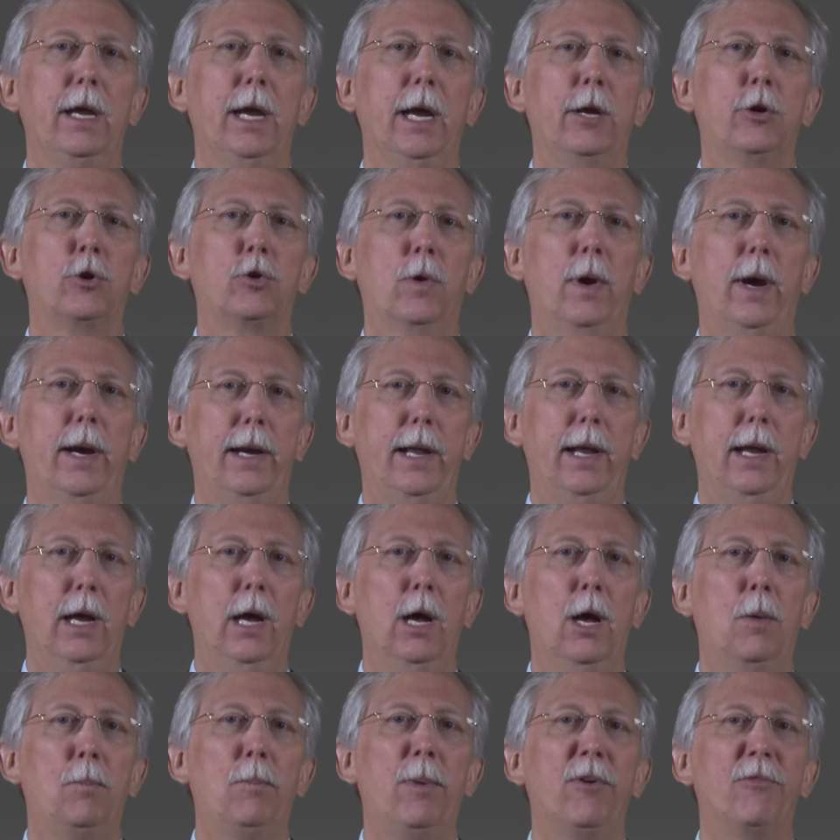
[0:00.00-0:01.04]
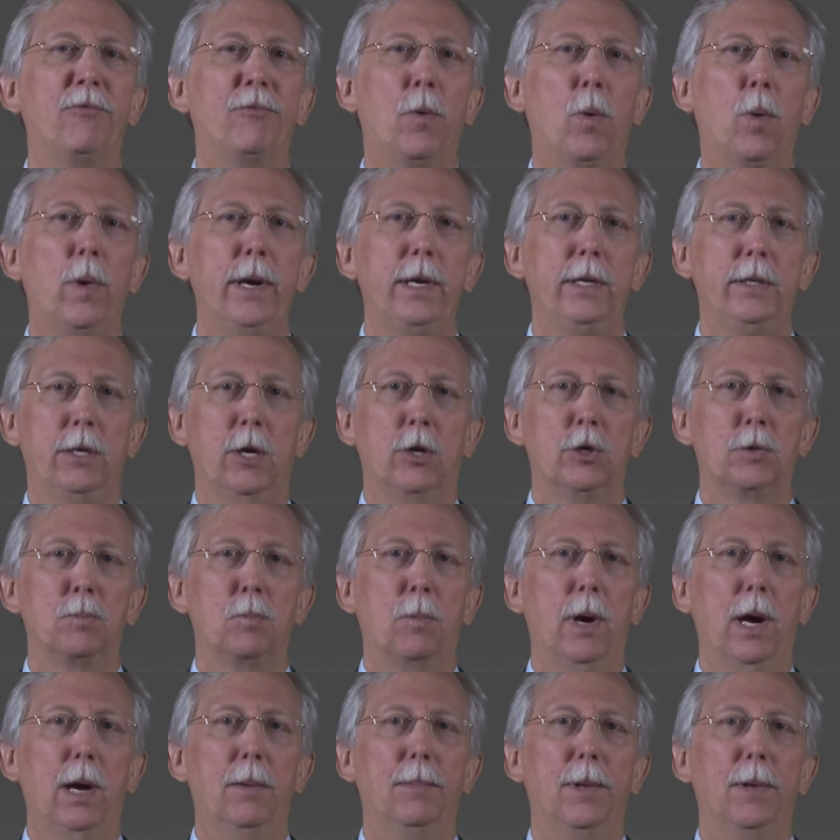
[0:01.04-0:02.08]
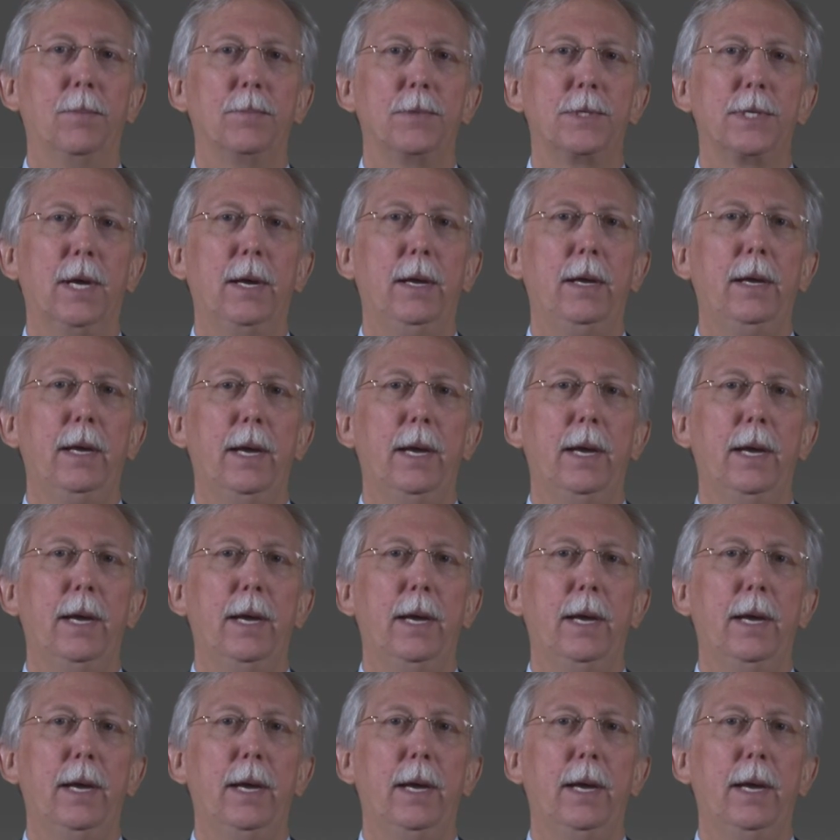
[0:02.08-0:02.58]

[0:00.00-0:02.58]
and try to help avoid those problems.